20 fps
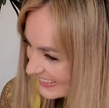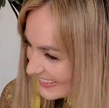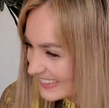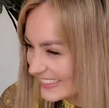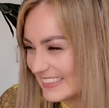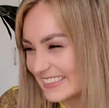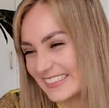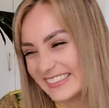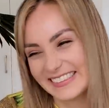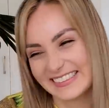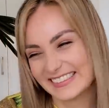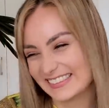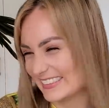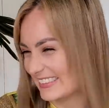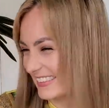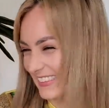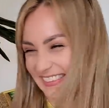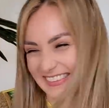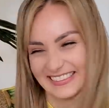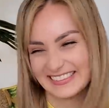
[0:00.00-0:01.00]
Sheer
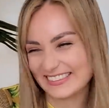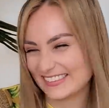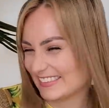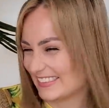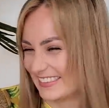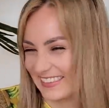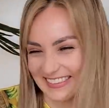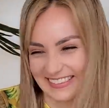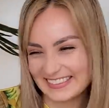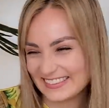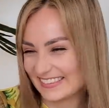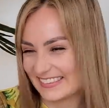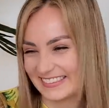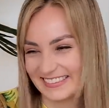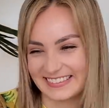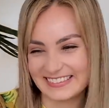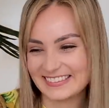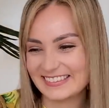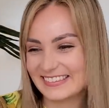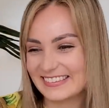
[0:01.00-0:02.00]
determination.
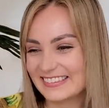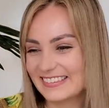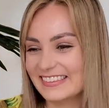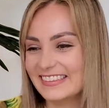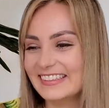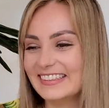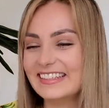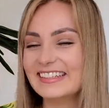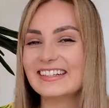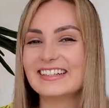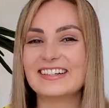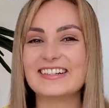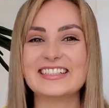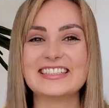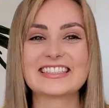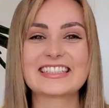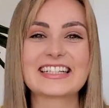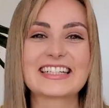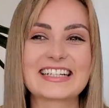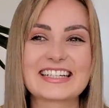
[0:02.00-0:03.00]

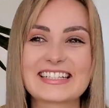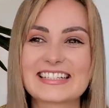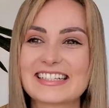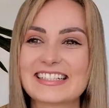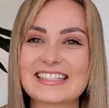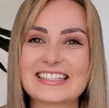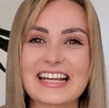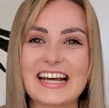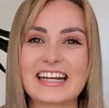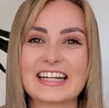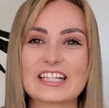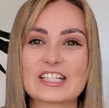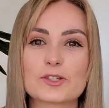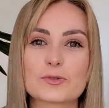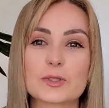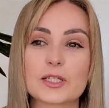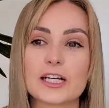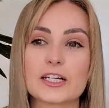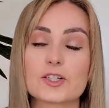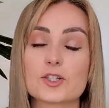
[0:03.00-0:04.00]
All the kids at tennis
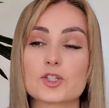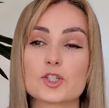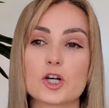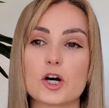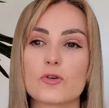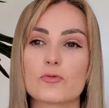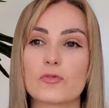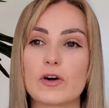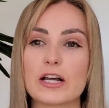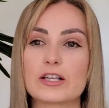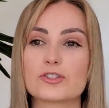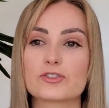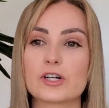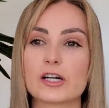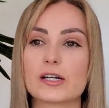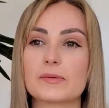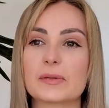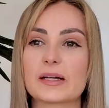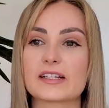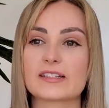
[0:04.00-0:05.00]
would get so
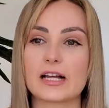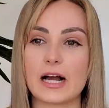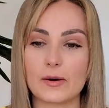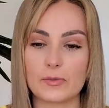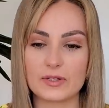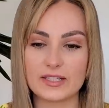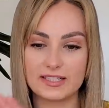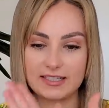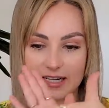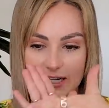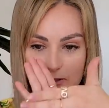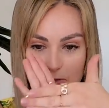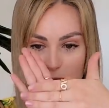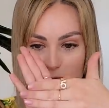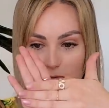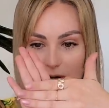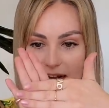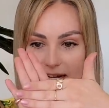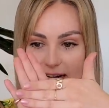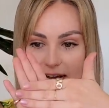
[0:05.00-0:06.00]
frustrated because I would stand
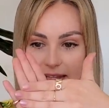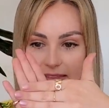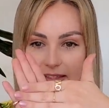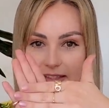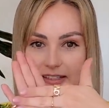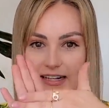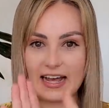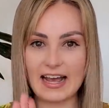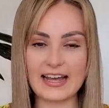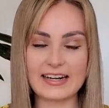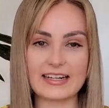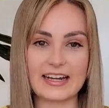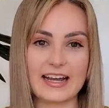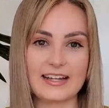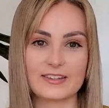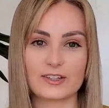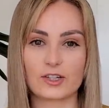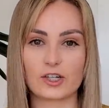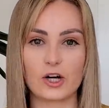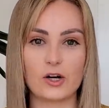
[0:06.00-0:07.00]
right at the net
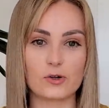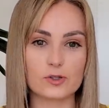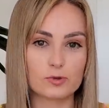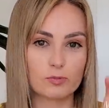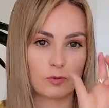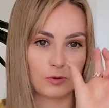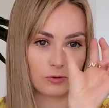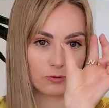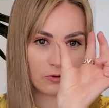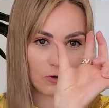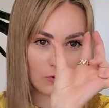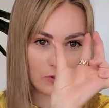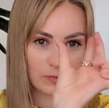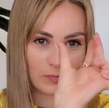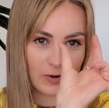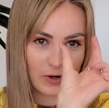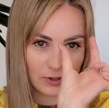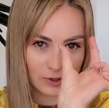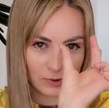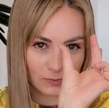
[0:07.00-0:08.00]
and the coach would throw the
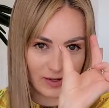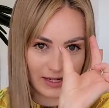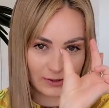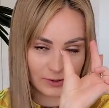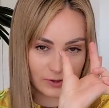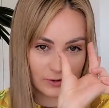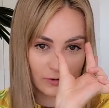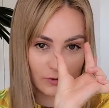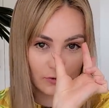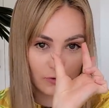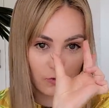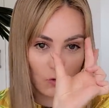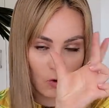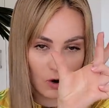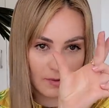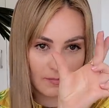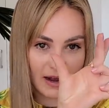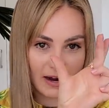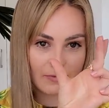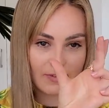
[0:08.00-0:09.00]
ball directly
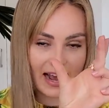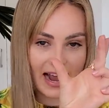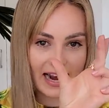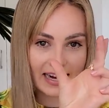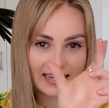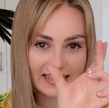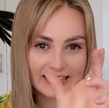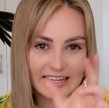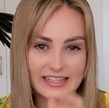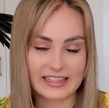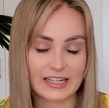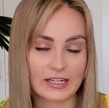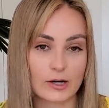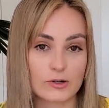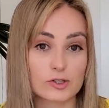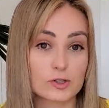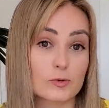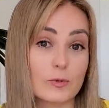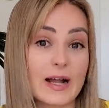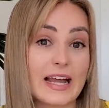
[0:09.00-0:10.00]
for my racket and they go,
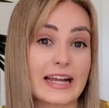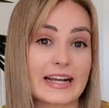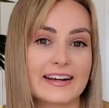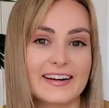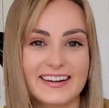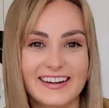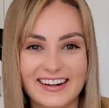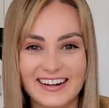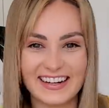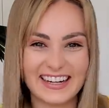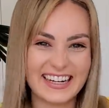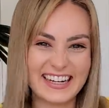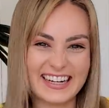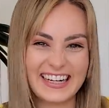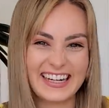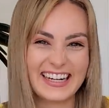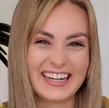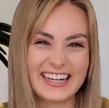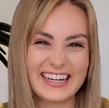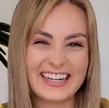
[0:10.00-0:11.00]
swing!
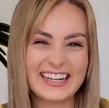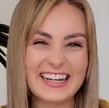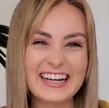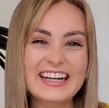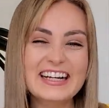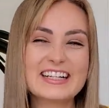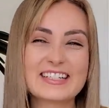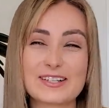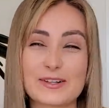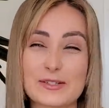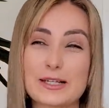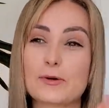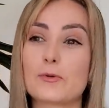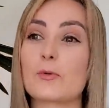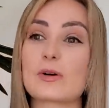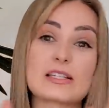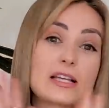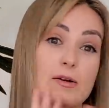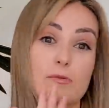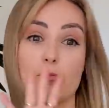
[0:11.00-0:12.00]
So it's like,
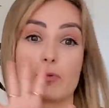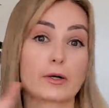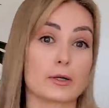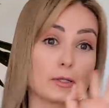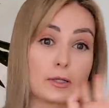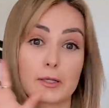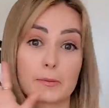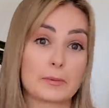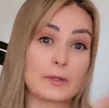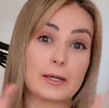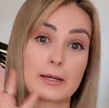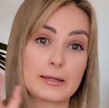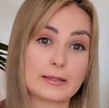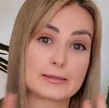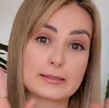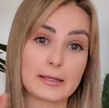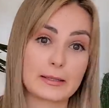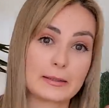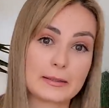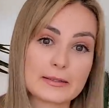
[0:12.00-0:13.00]
was I really playing
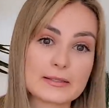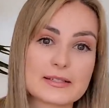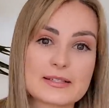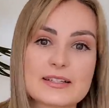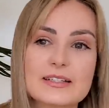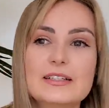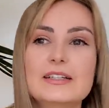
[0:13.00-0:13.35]
tennis?